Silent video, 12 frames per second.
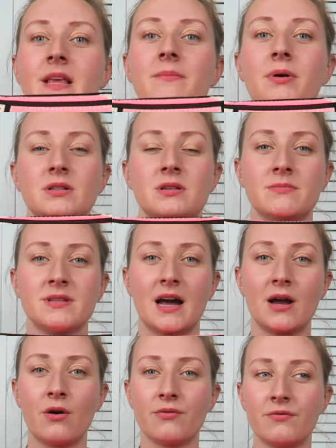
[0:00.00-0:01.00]
bottoms that
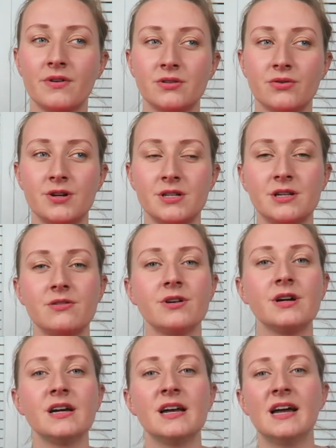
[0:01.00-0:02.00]
I got from Victoria's
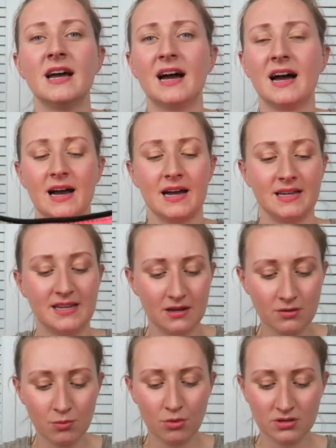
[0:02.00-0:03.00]
Secret. I
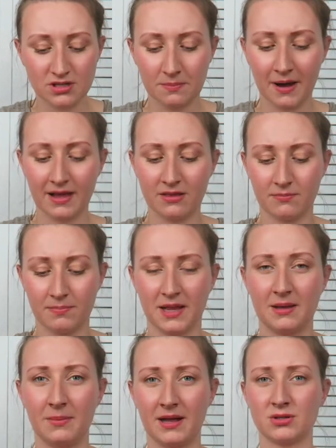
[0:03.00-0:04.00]
didn't want to buy the
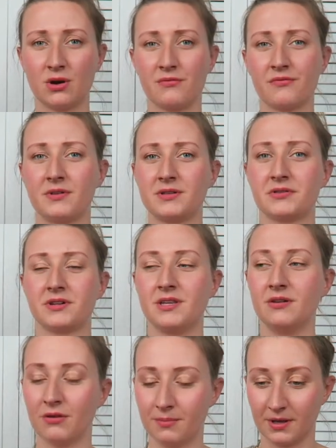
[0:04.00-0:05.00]
plain black top from Victoria's
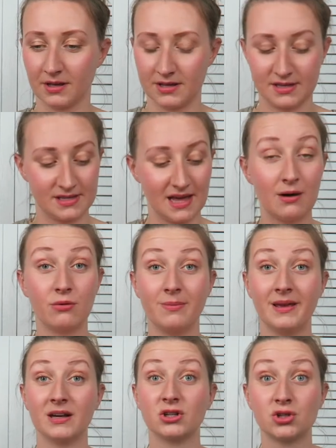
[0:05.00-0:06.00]
Secret because that would
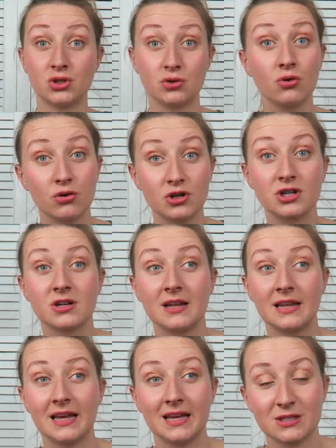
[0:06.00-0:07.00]
be
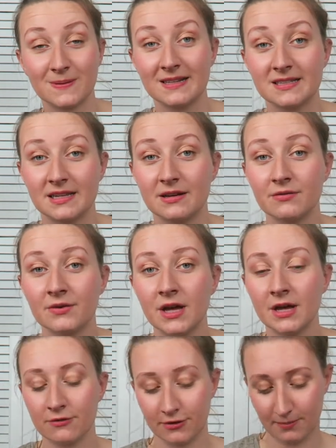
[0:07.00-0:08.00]
extortionately expensive
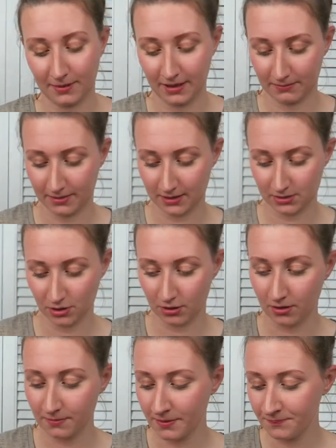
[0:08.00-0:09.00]
for a plain black
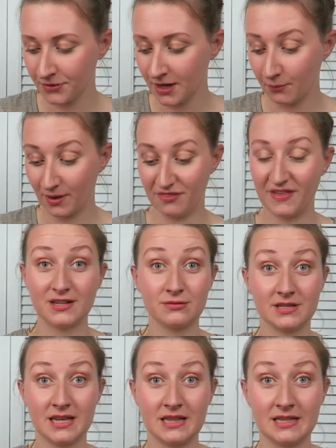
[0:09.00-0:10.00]
top. When this
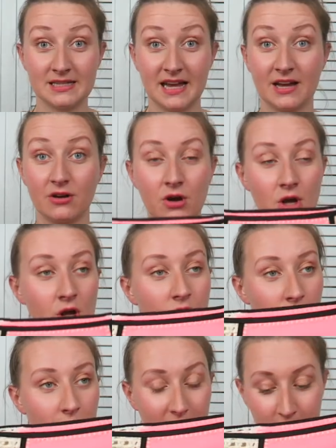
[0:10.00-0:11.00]
was in the sale,
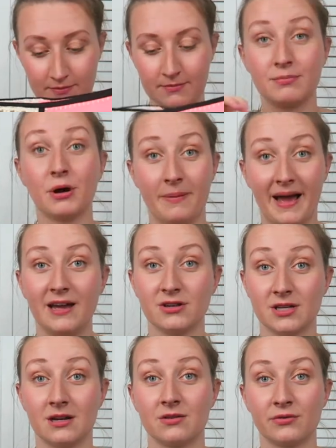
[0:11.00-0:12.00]
right, prepare
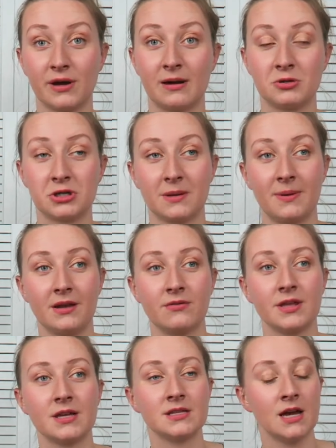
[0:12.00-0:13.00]
yourselves for how much I paid
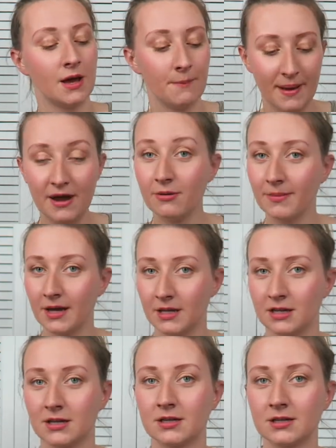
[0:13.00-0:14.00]
for this. Bear in
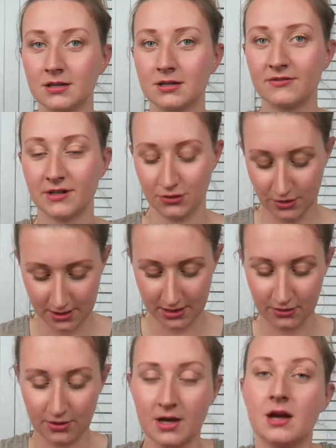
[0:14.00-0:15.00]
mind, Victoria's
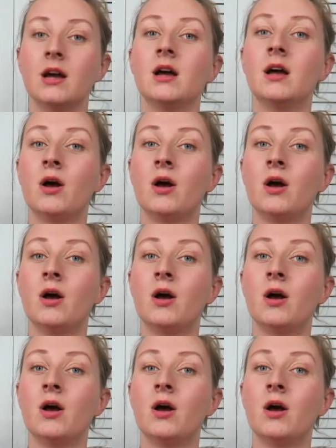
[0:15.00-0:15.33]
Secret